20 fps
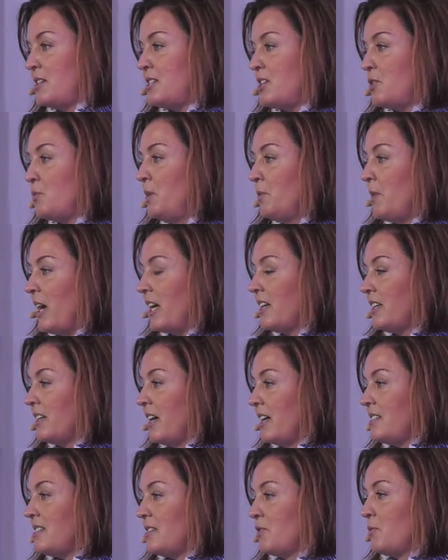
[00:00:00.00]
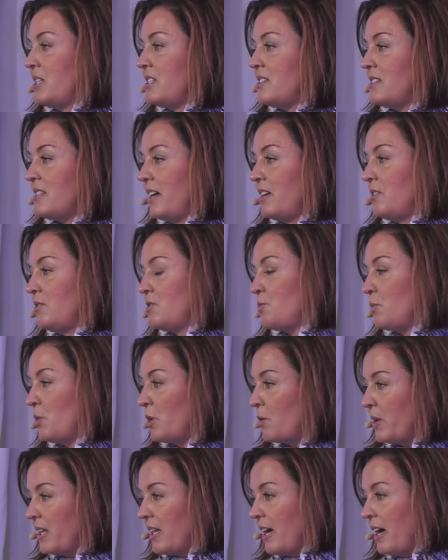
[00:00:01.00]
So we recognize that when designers
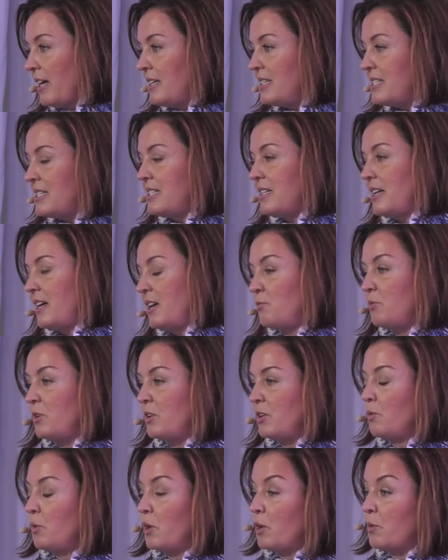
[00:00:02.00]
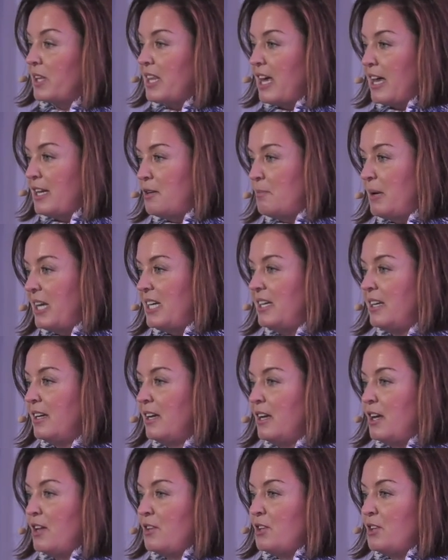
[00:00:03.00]
work with us and really work with anybody,